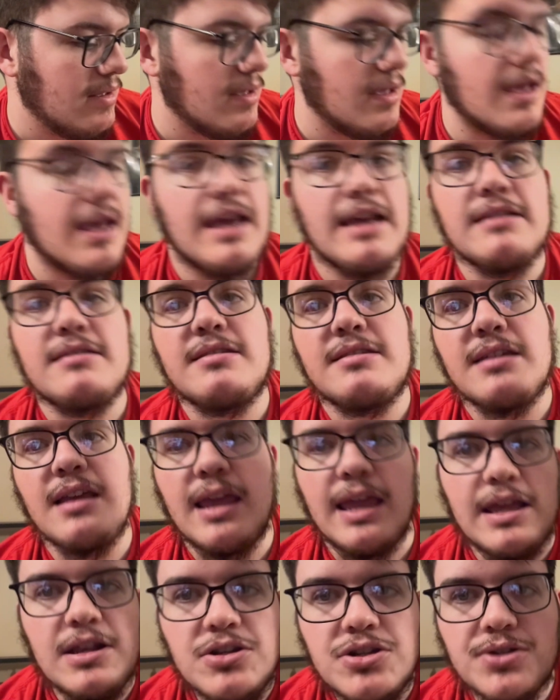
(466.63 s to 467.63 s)
it's
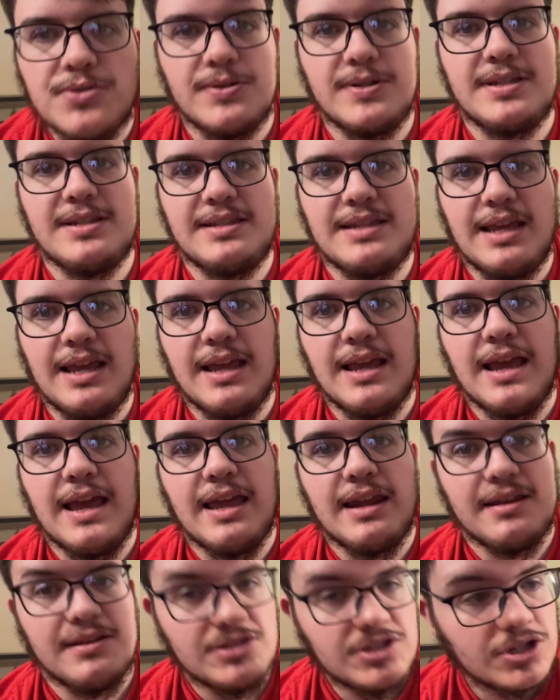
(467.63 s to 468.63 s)
interesting and
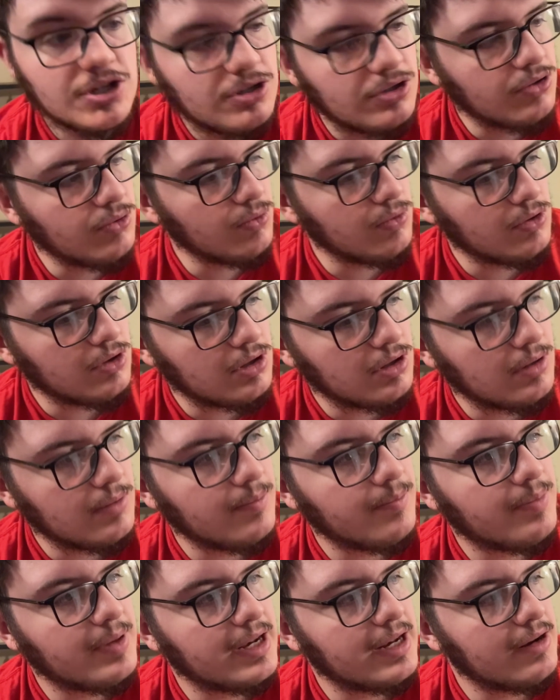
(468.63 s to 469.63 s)
it's cool,
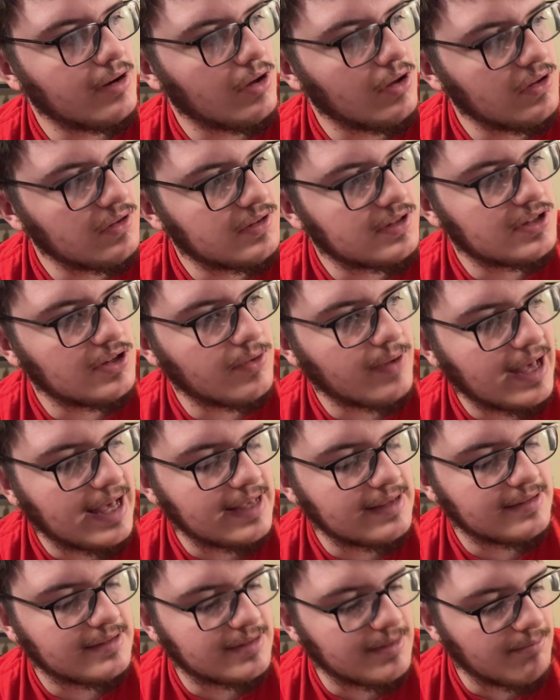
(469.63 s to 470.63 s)
but it also
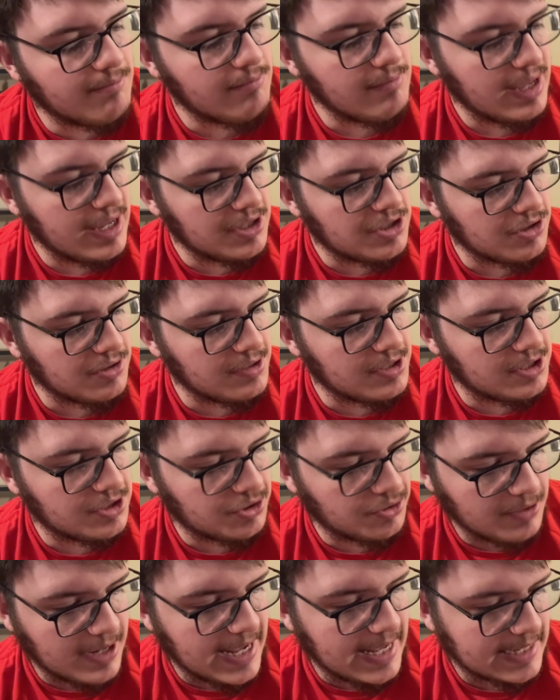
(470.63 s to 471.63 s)
has some major
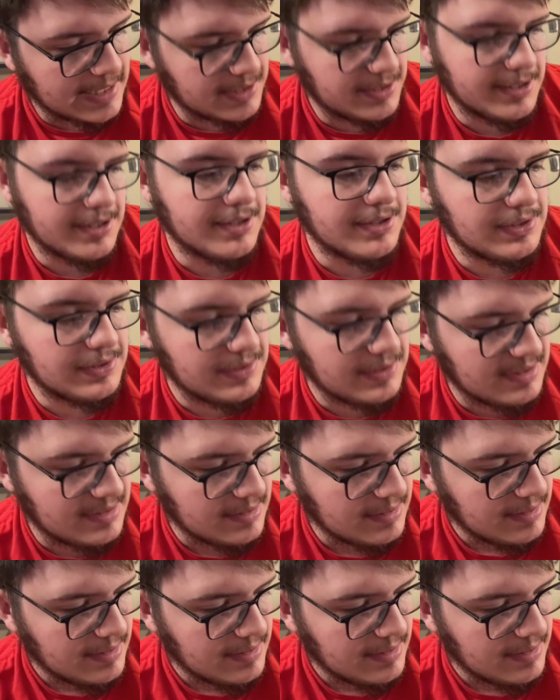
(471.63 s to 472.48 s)
detractors.